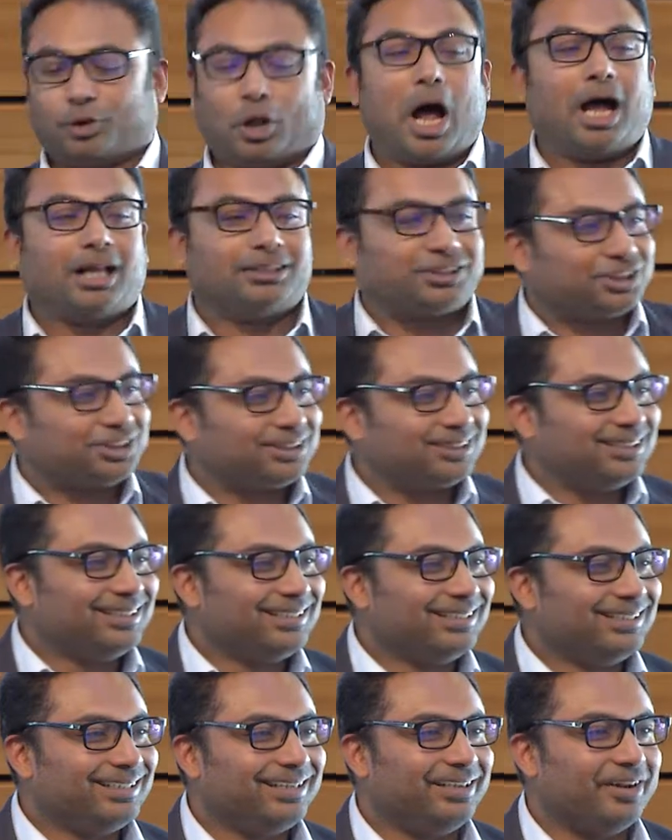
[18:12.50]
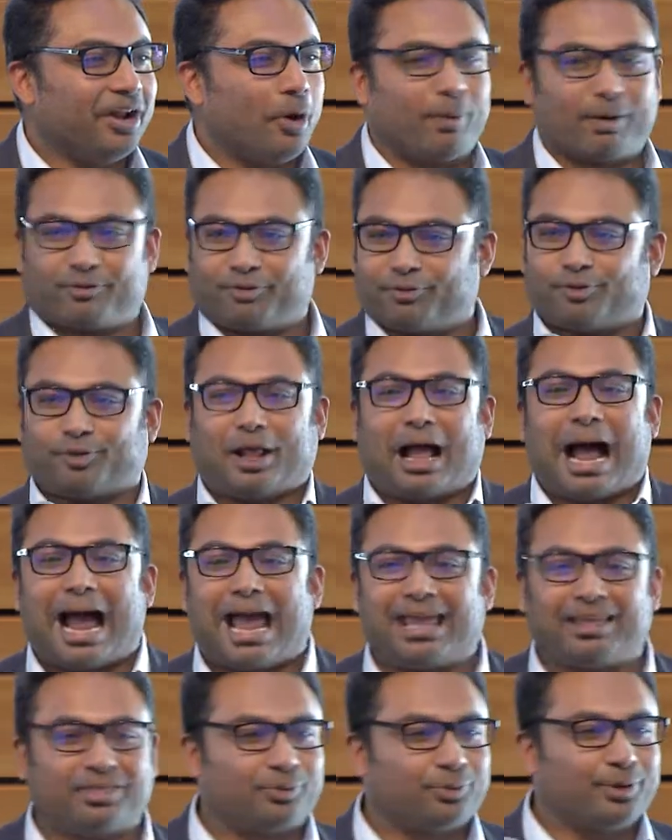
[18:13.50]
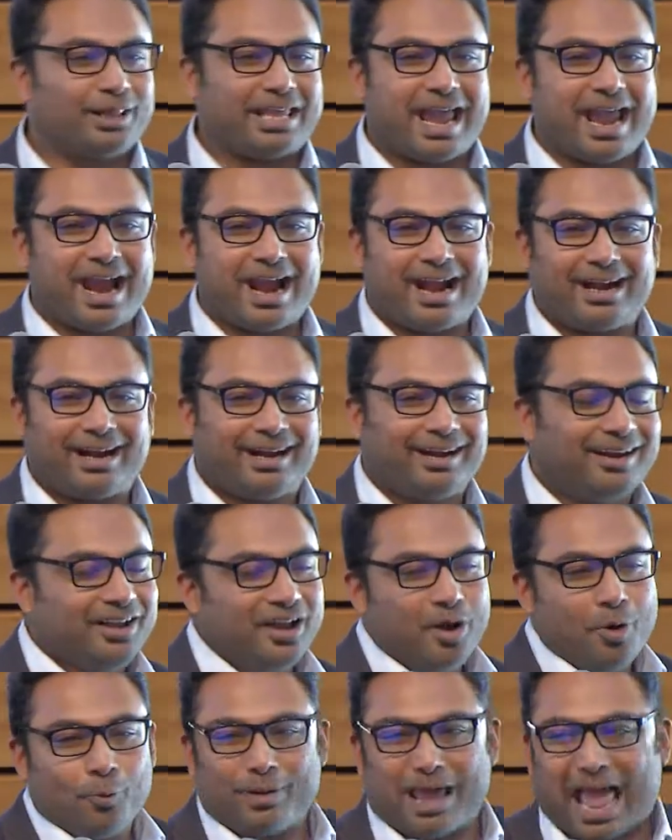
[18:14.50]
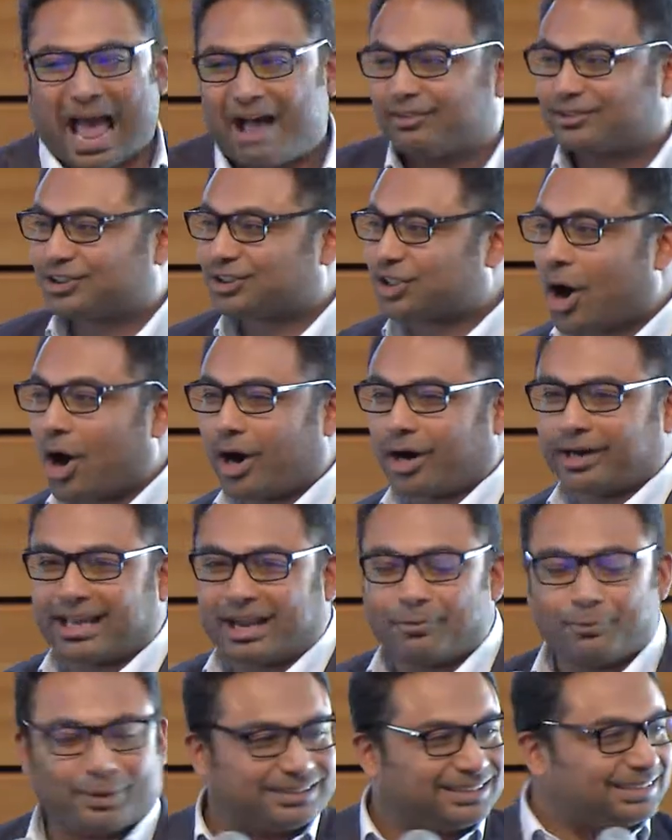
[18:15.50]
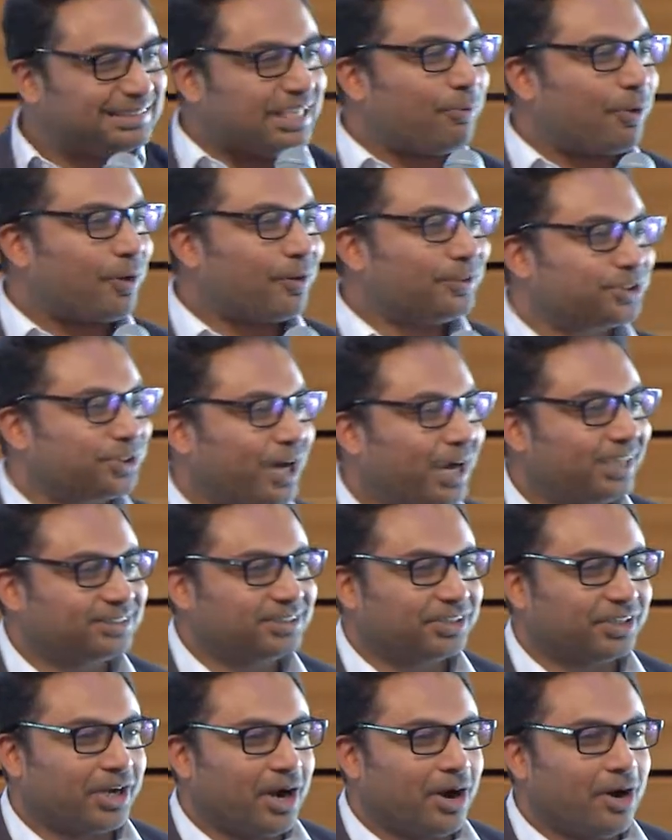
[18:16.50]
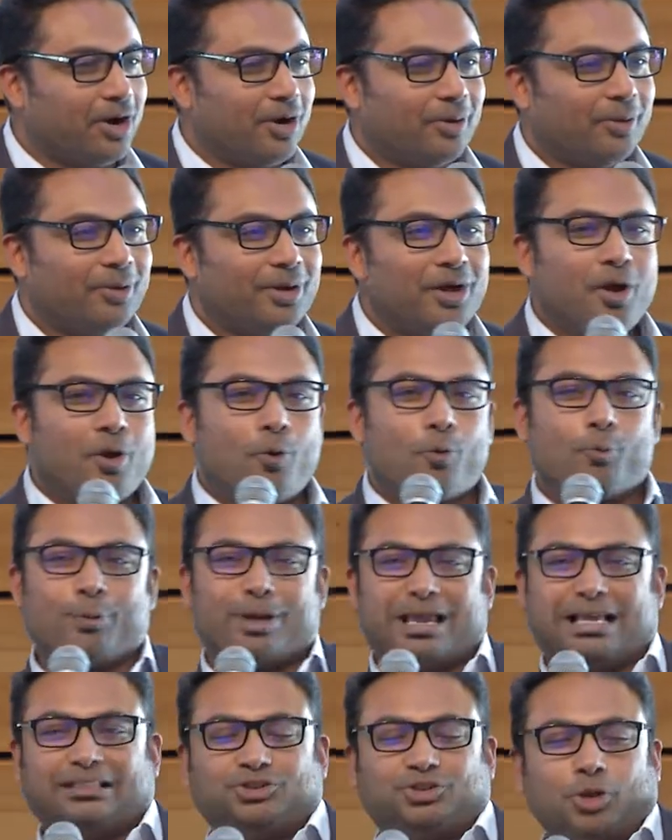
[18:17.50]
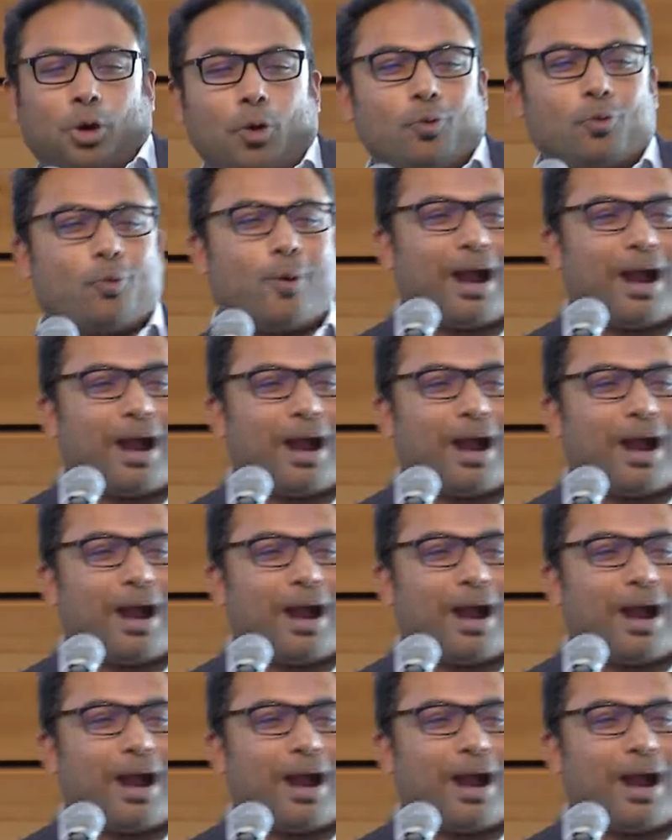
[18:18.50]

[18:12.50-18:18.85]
launched, we're flying through the air. We have a target. We see where we're trying to go. We don't